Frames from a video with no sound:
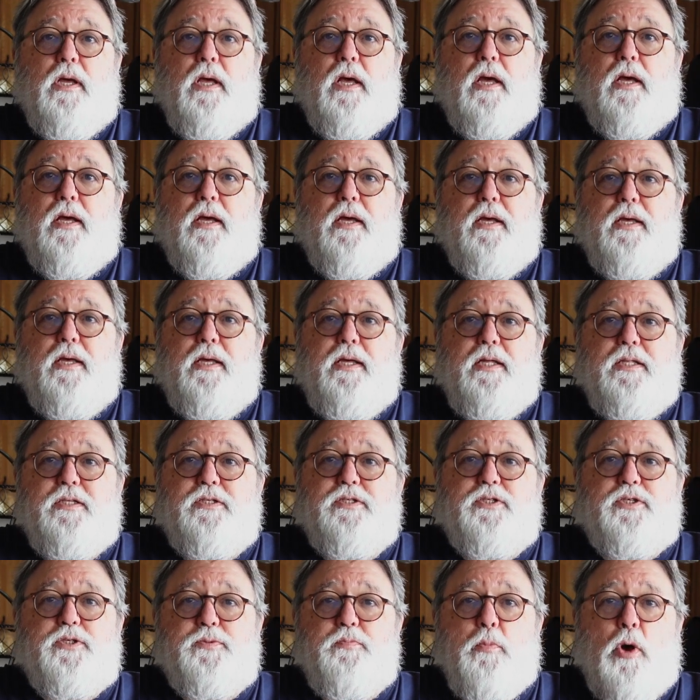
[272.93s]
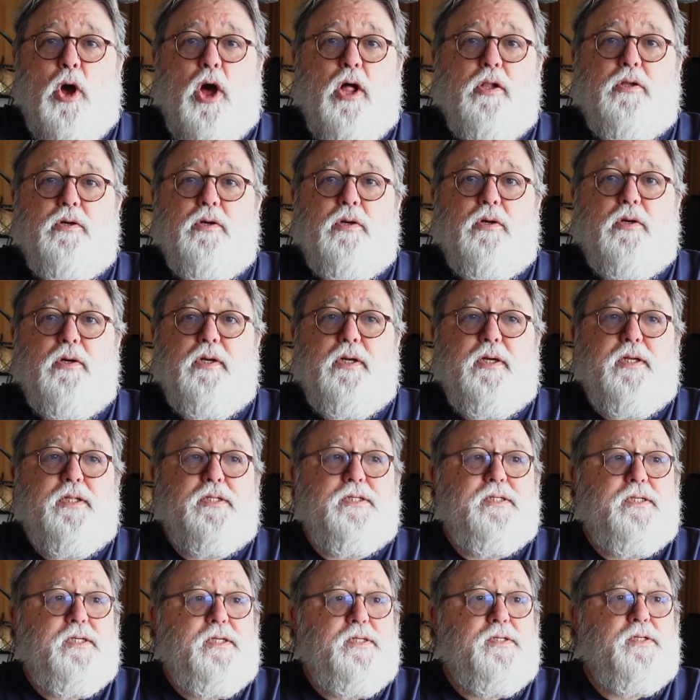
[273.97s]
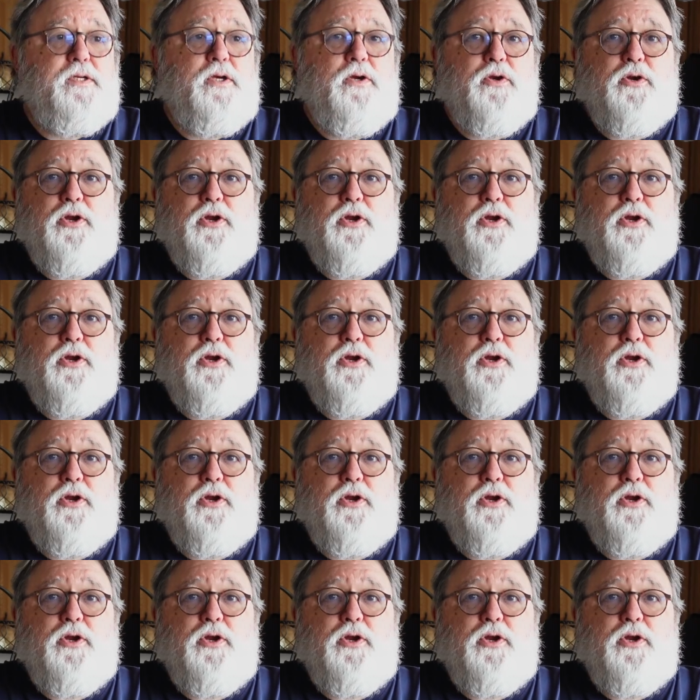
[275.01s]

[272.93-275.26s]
It's smaller, it's easier